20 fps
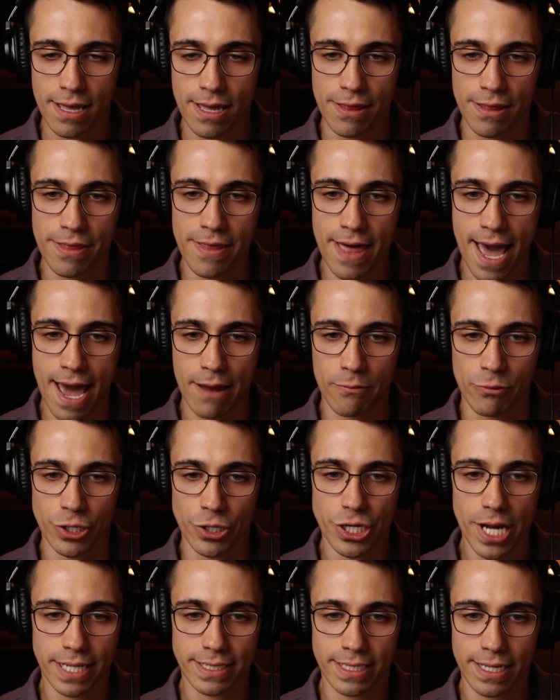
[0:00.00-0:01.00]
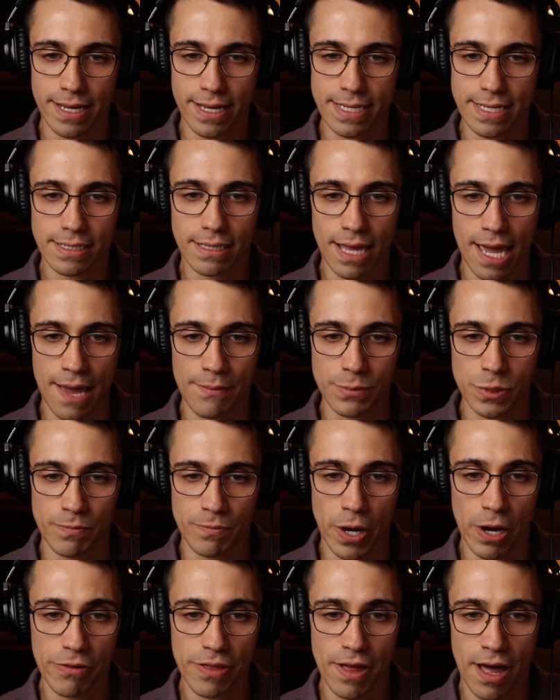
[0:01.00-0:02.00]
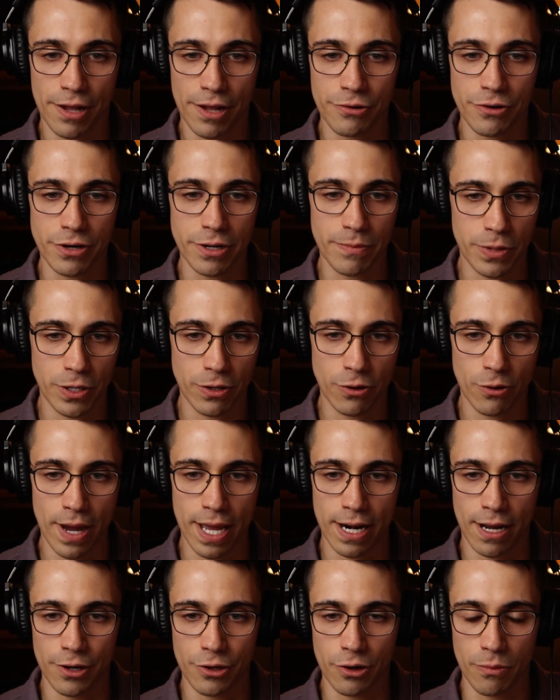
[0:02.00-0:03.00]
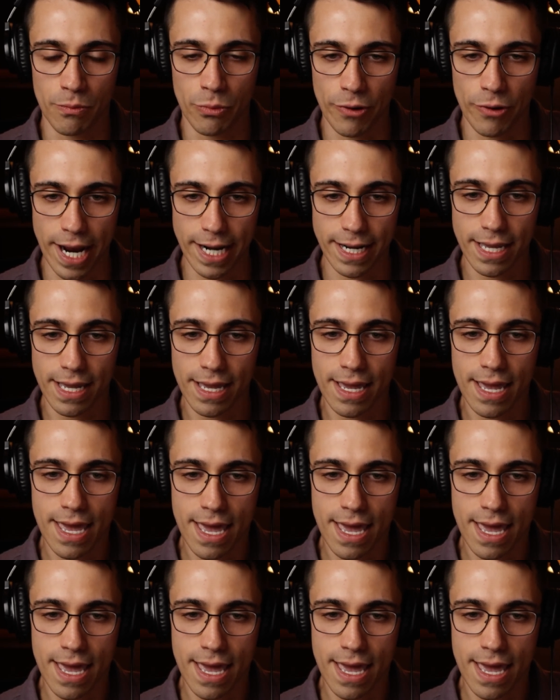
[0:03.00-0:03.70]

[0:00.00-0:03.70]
that rejected his claims both under Nippoo and under Brady.